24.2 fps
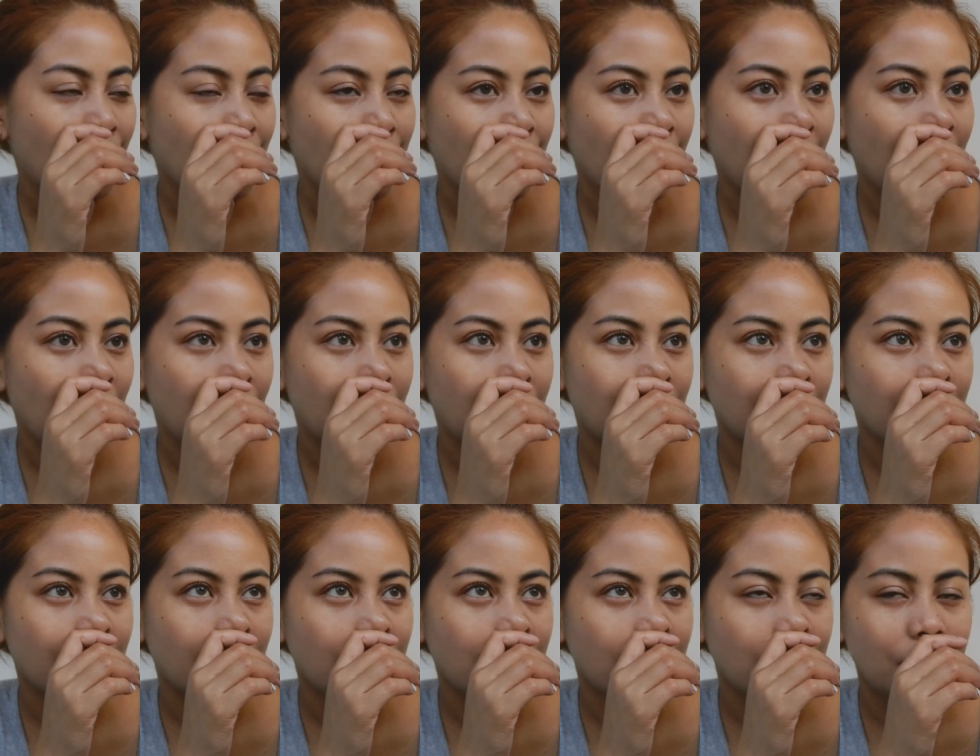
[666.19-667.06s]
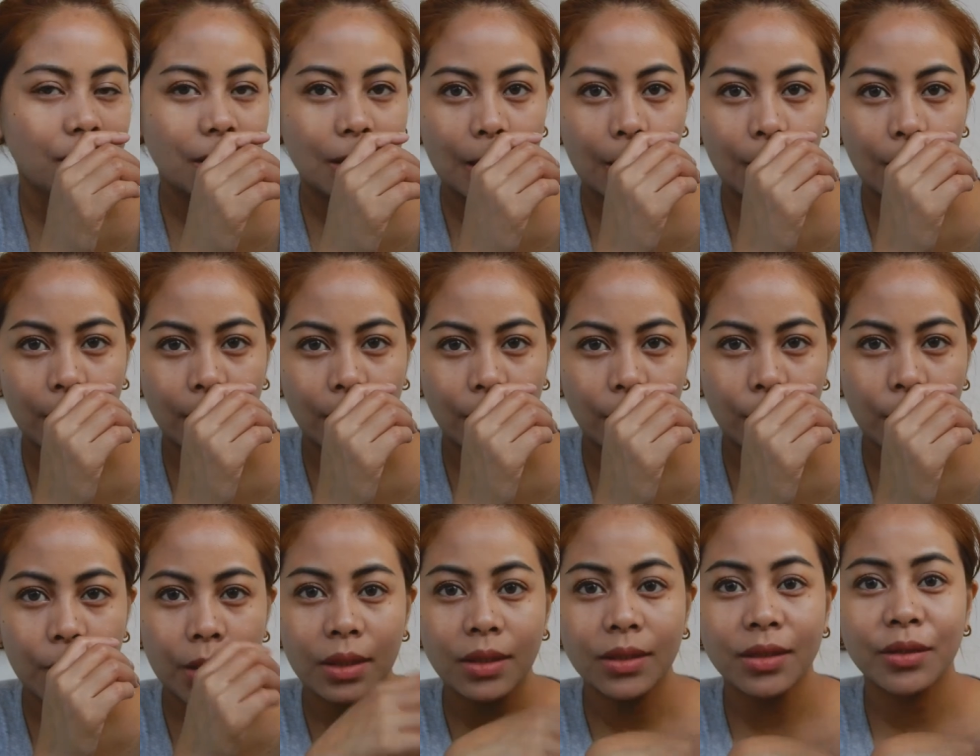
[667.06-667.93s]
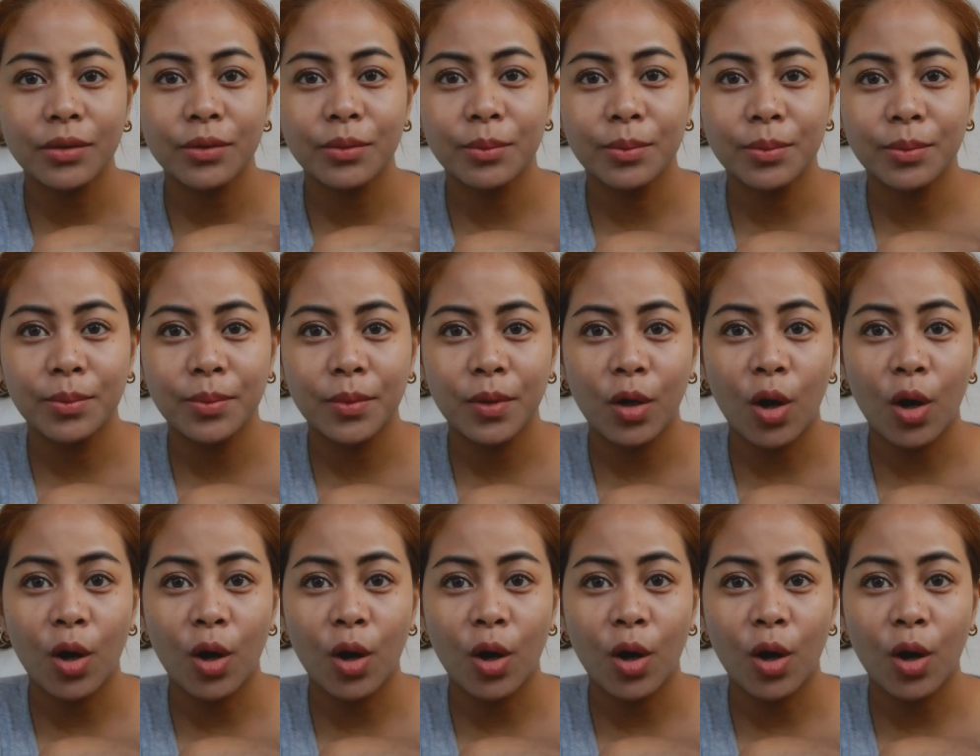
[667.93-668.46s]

Married, The World of